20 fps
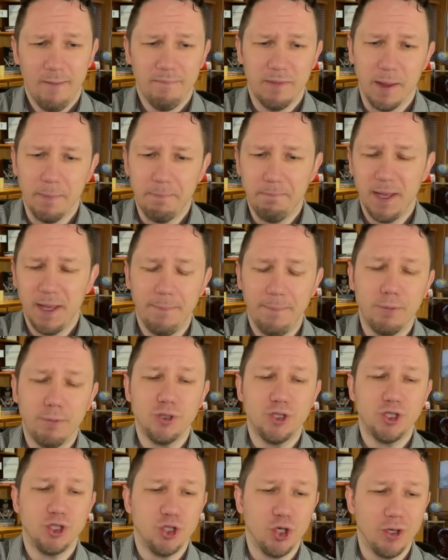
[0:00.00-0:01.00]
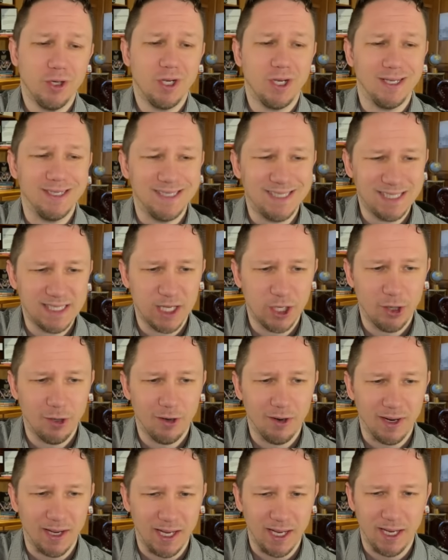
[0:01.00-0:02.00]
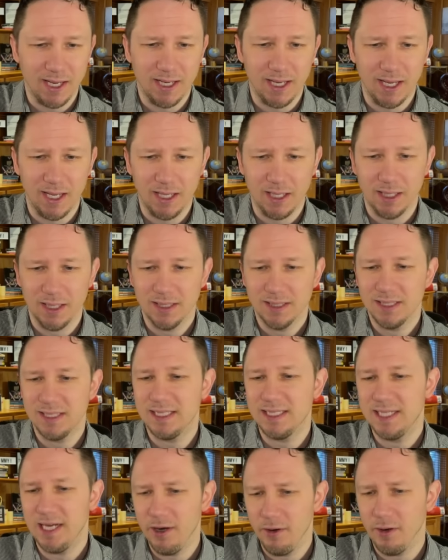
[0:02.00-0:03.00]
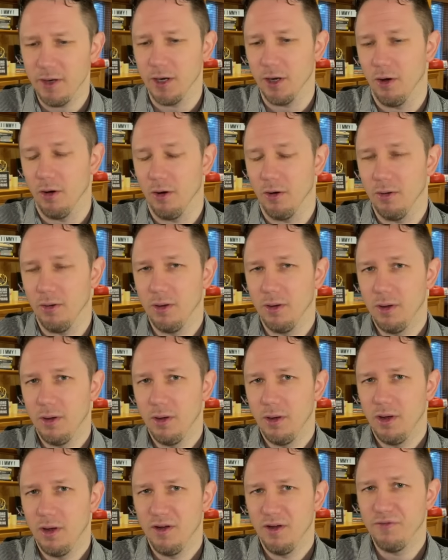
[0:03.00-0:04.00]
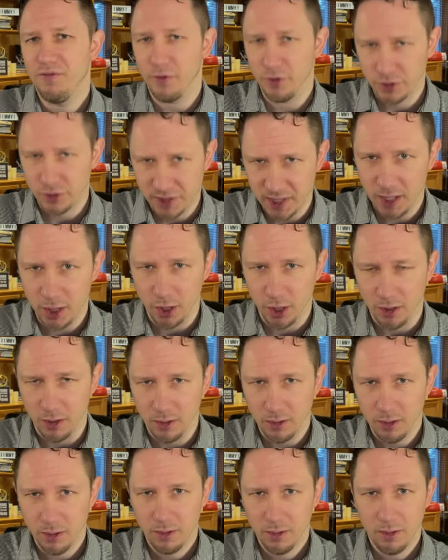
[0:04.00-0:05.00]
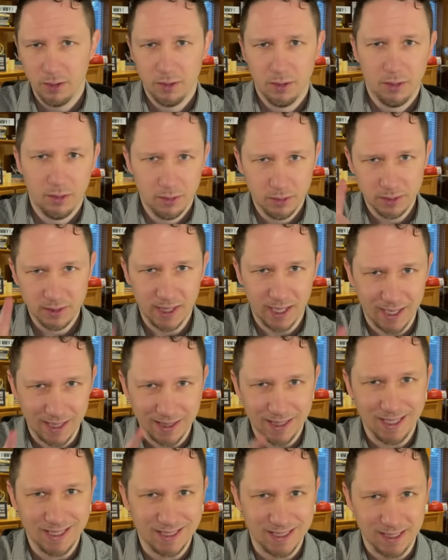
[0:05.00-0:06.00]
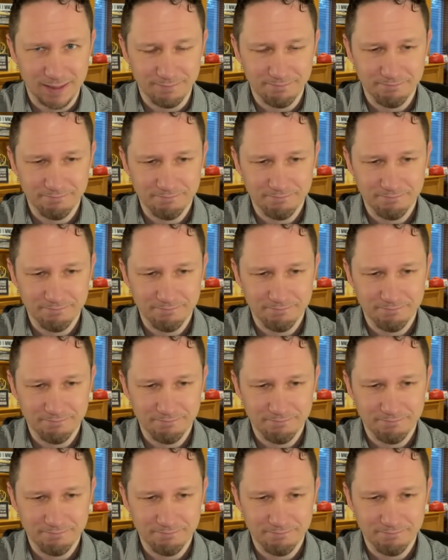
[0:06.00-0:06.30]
that people should consider eating cereal for dinner. Take a listen.